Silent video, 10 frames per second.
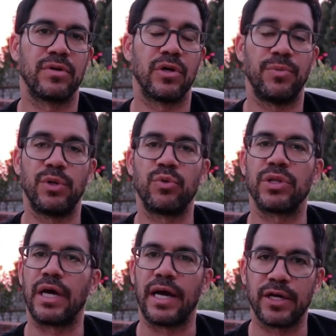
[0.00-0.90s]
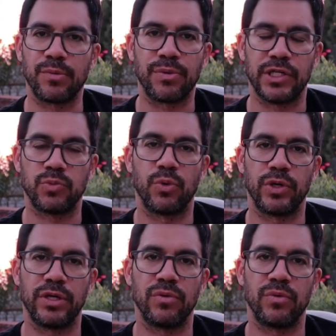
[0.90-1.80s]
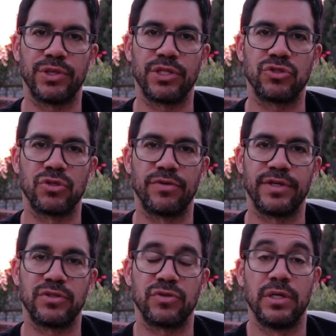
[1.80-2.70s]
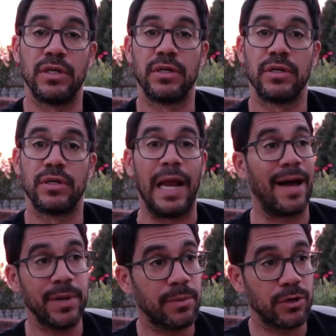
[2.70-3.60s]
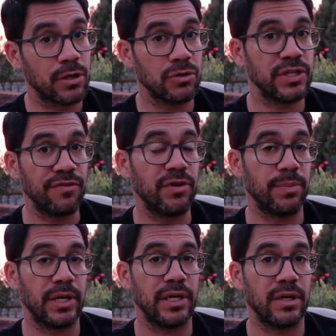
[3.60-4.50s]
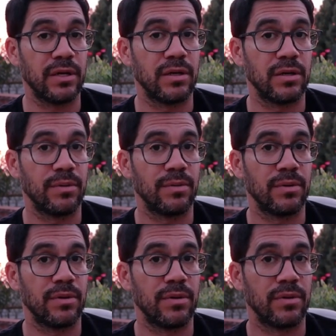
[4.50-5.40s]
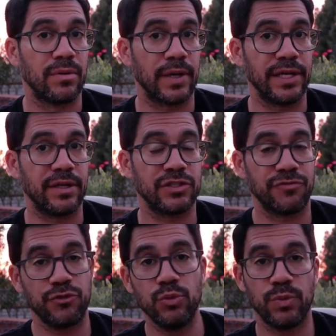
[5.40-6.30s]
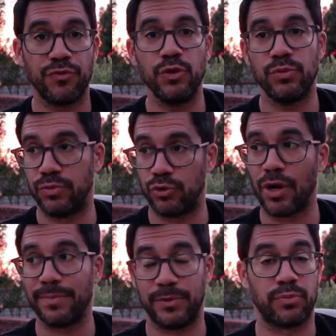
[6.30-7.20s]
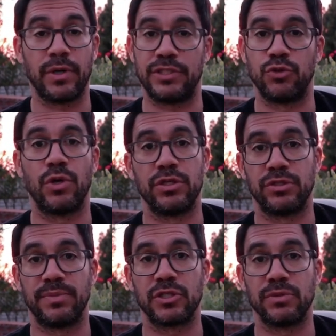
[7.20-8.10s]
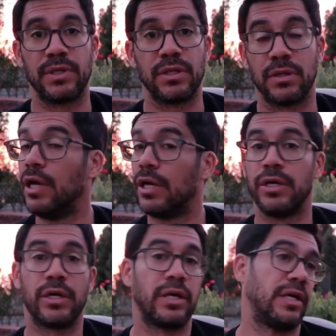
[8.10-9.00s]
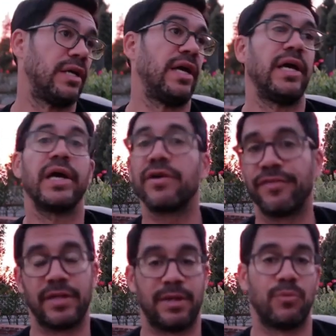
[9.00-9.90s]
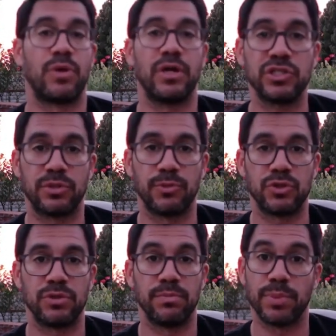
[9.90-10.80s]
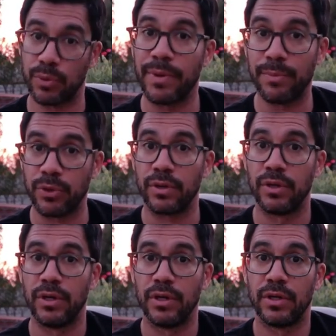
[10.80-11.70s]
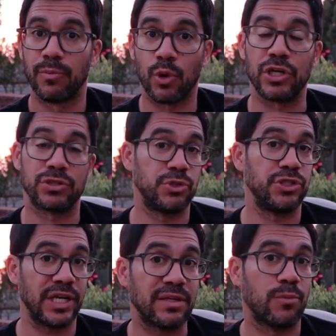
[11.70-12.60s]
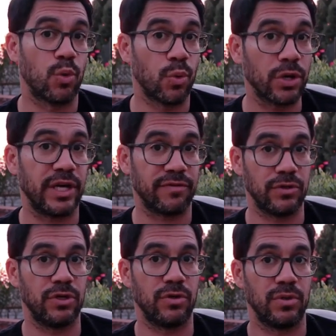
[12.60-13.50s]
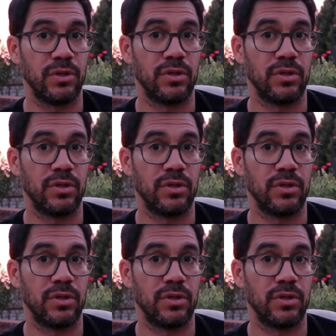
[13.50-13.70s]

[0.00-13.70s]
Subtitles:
come in with a higher price point with this service, not be able to close everybody, right? Because if you drop your price to $100 a month, you're going to get a heck of a lot more customers. But remember, the more customers you get, the more work you have to do.